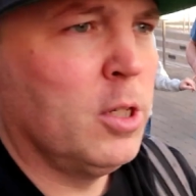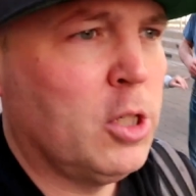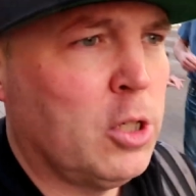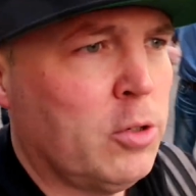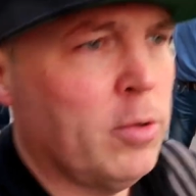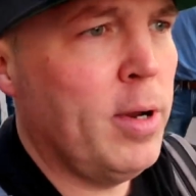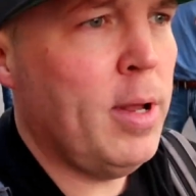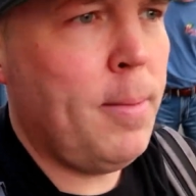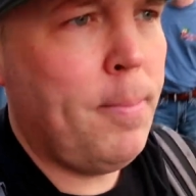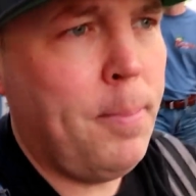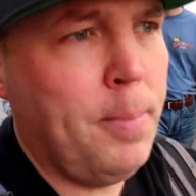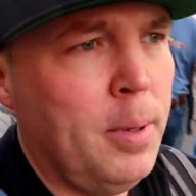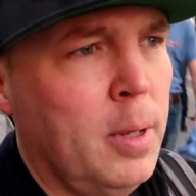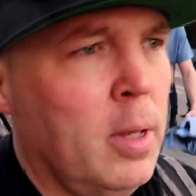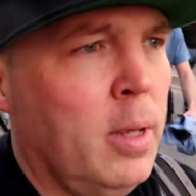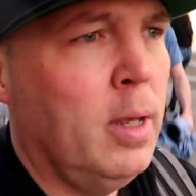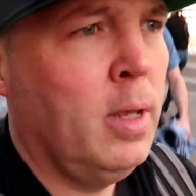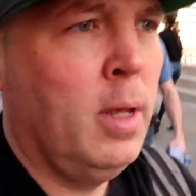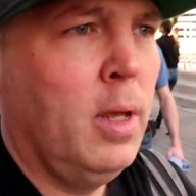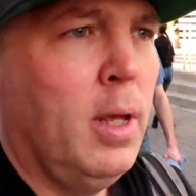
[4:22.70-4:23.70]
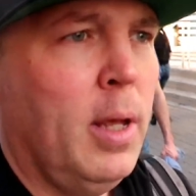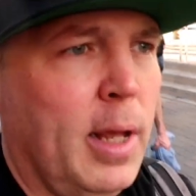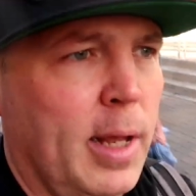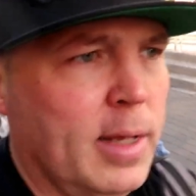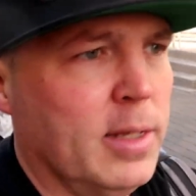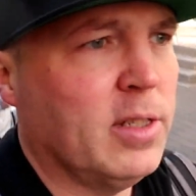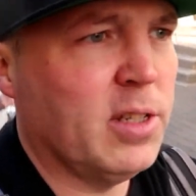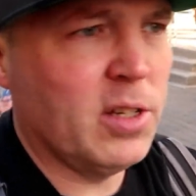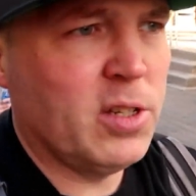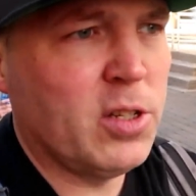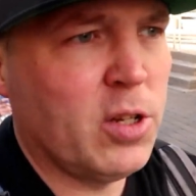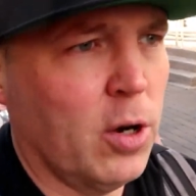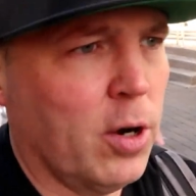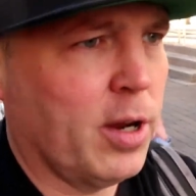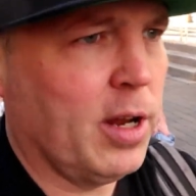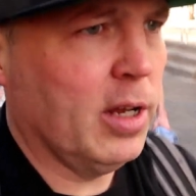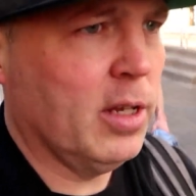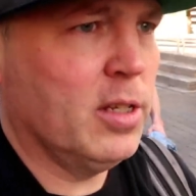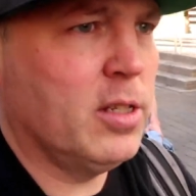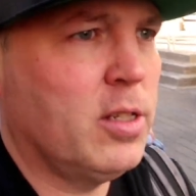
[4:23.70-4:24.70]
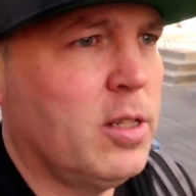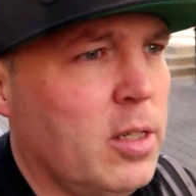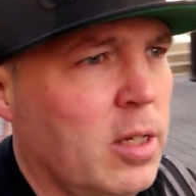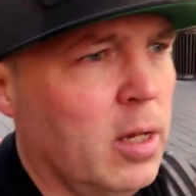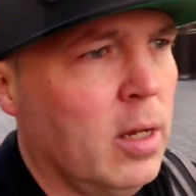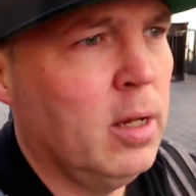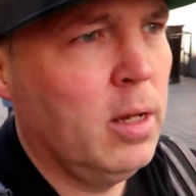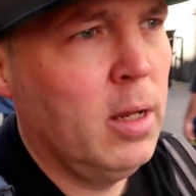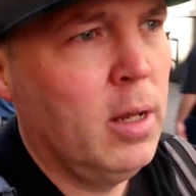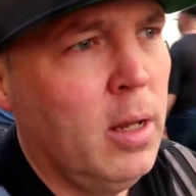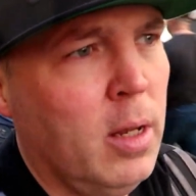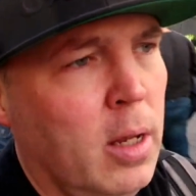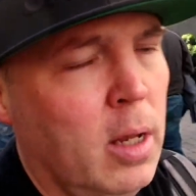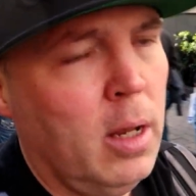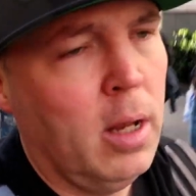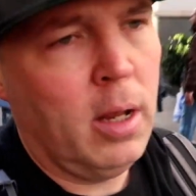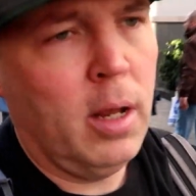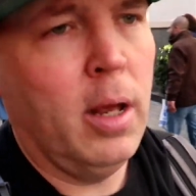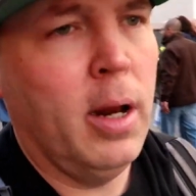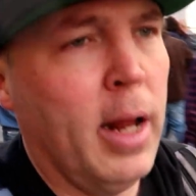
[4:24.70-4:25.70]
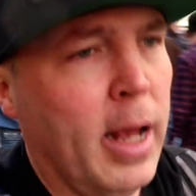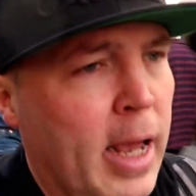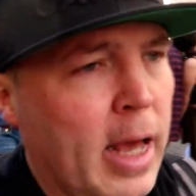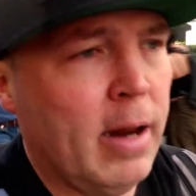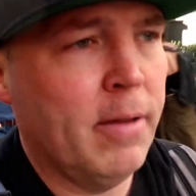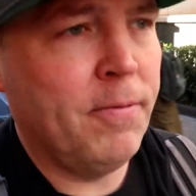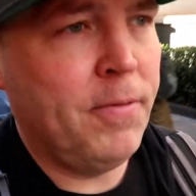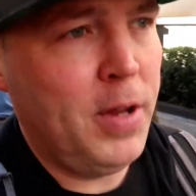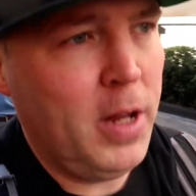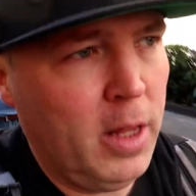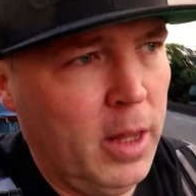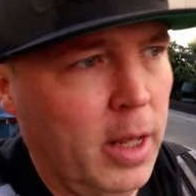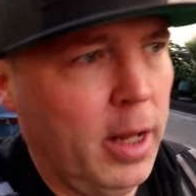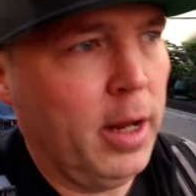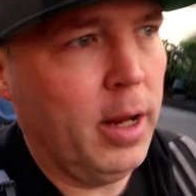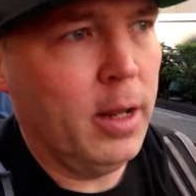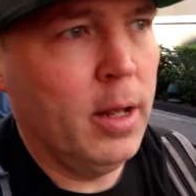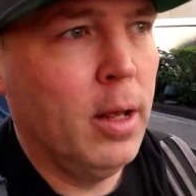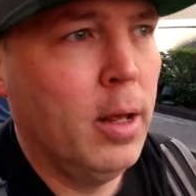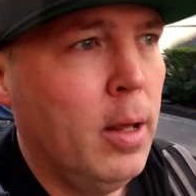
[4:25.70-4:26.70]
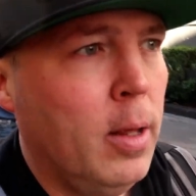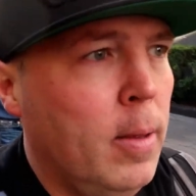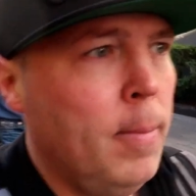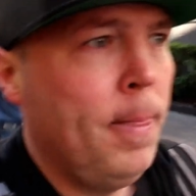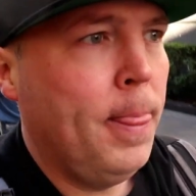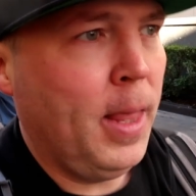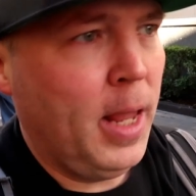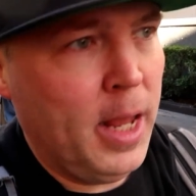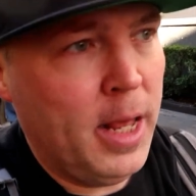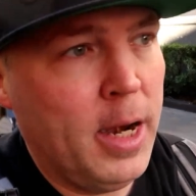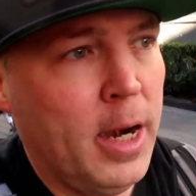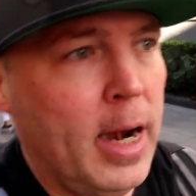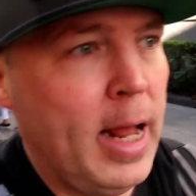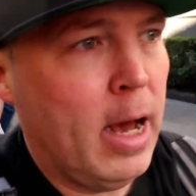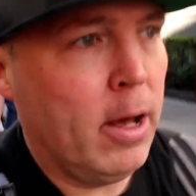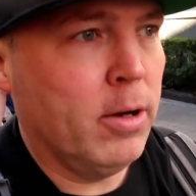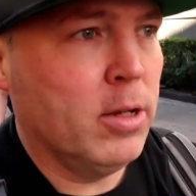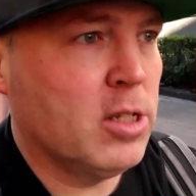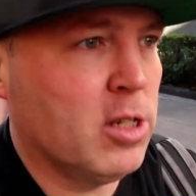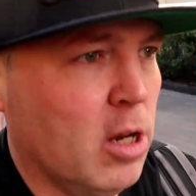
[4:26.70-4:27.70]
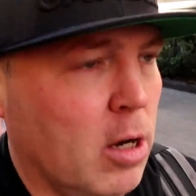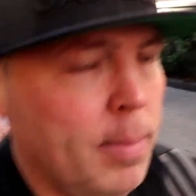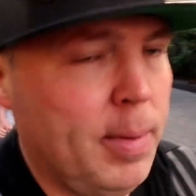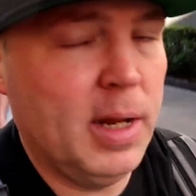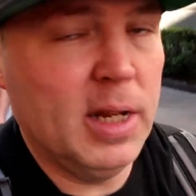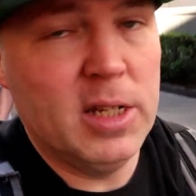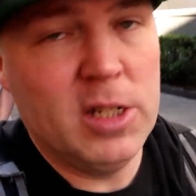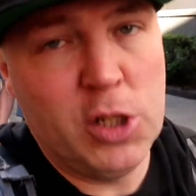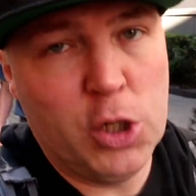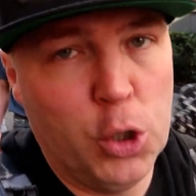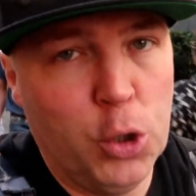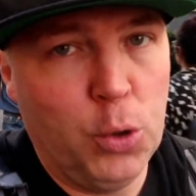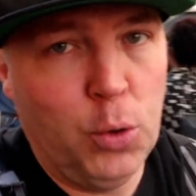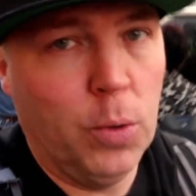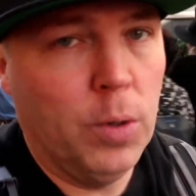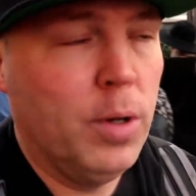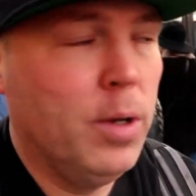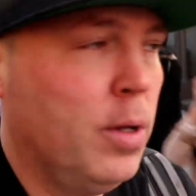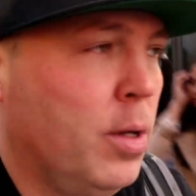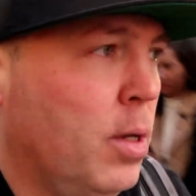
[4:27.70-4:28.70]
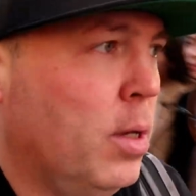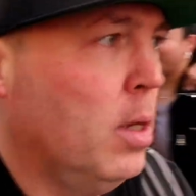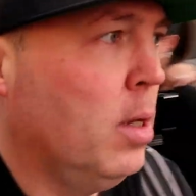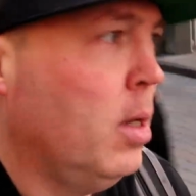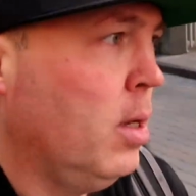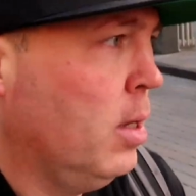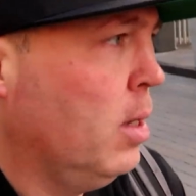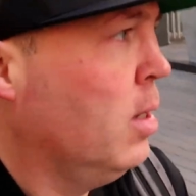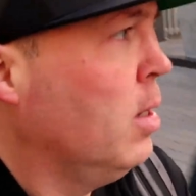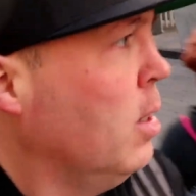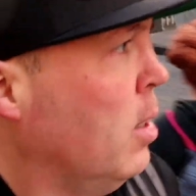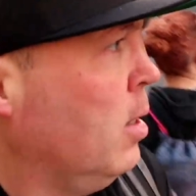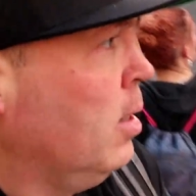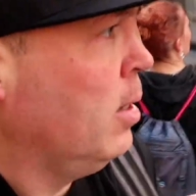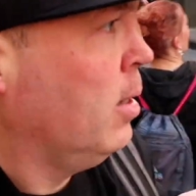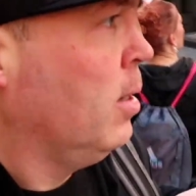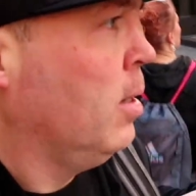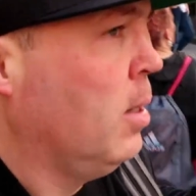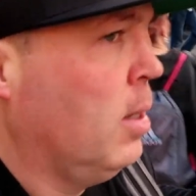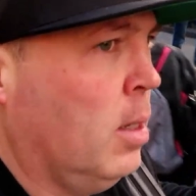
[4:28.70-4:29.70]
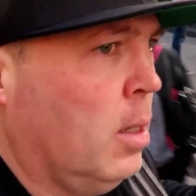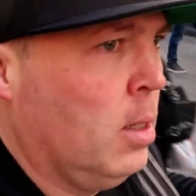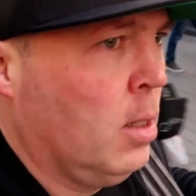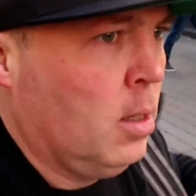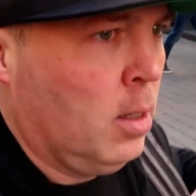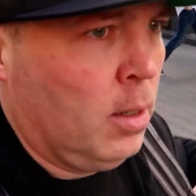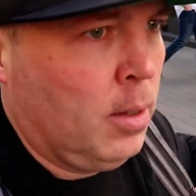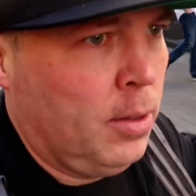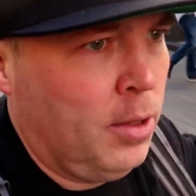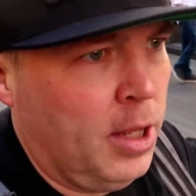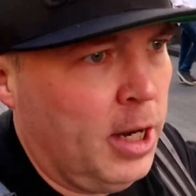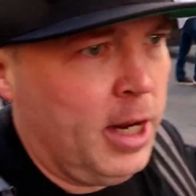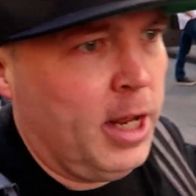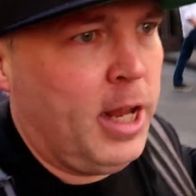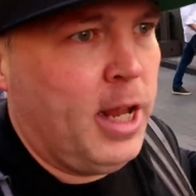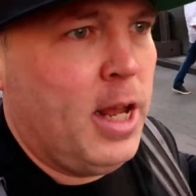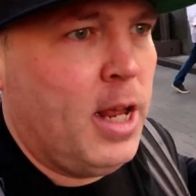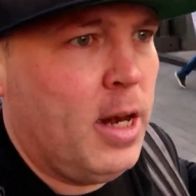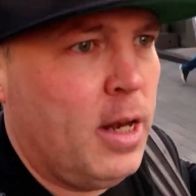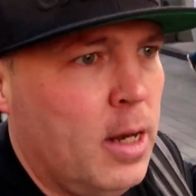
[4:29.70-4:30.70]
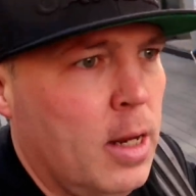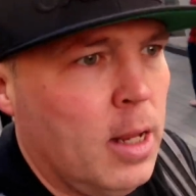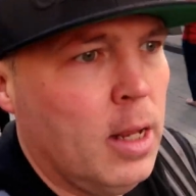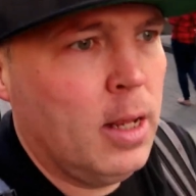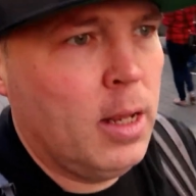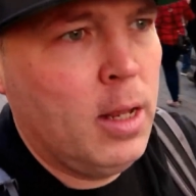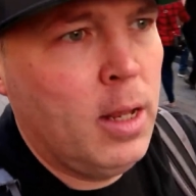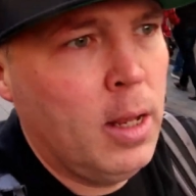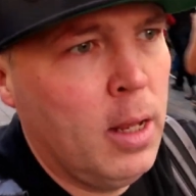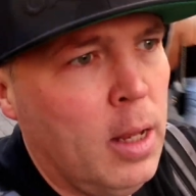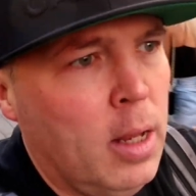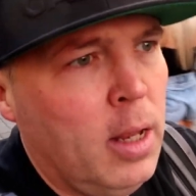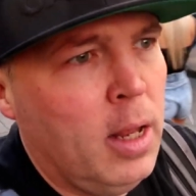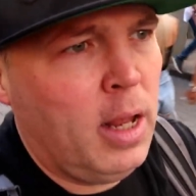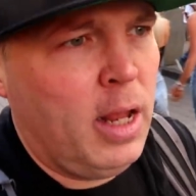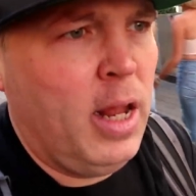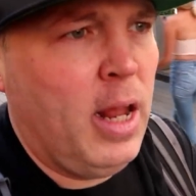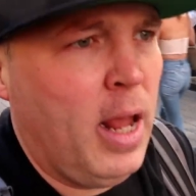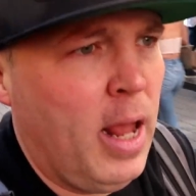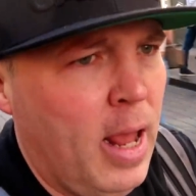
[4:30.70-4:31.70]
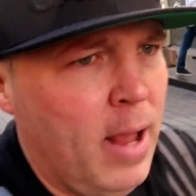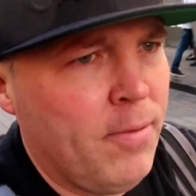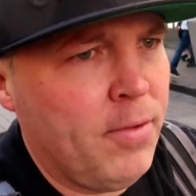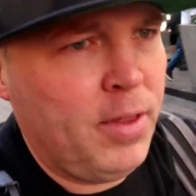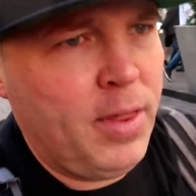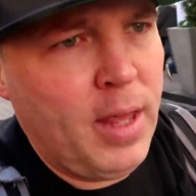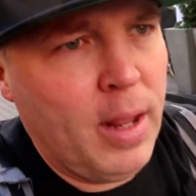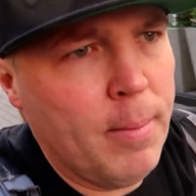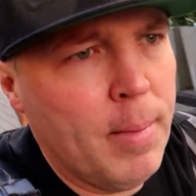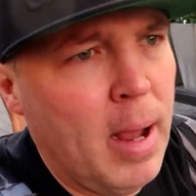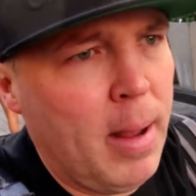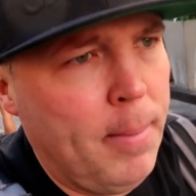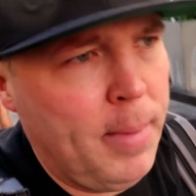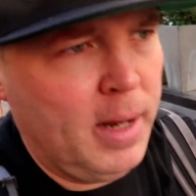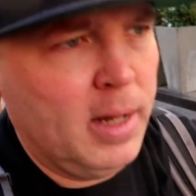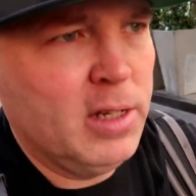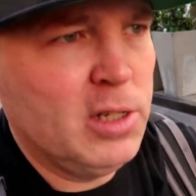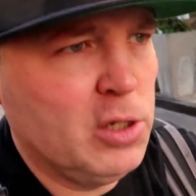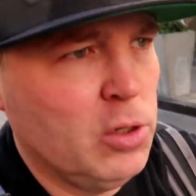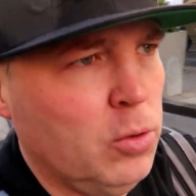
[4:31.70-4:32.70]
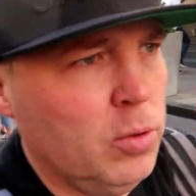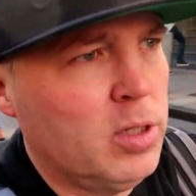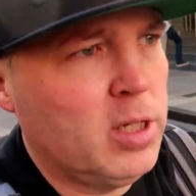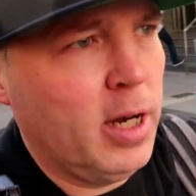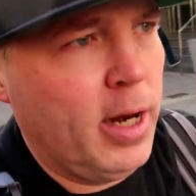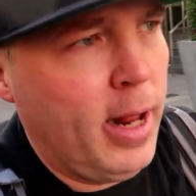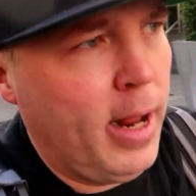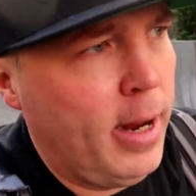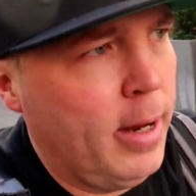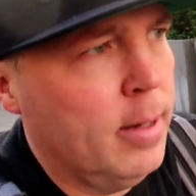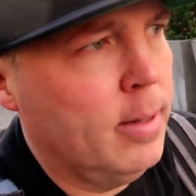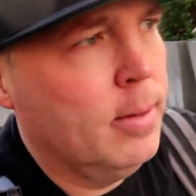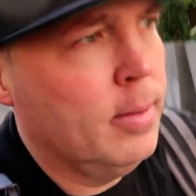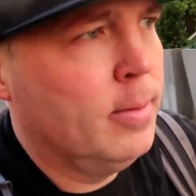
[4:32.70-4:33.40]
strip is a circus, and I got a feeling In-N-Out is going to be a zoo. And then again, everything might be a zoo today.